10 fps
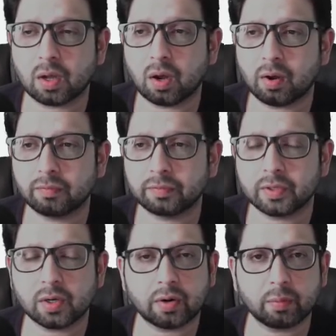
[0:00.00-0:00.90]
of
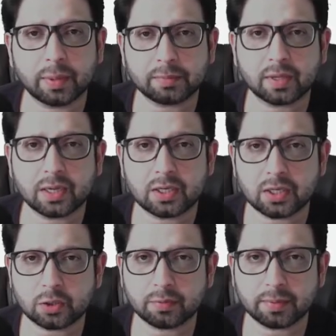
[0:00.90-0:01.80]
your website,
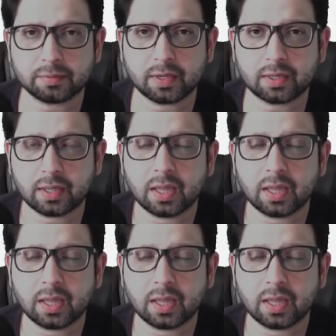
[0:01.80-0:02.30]
niche website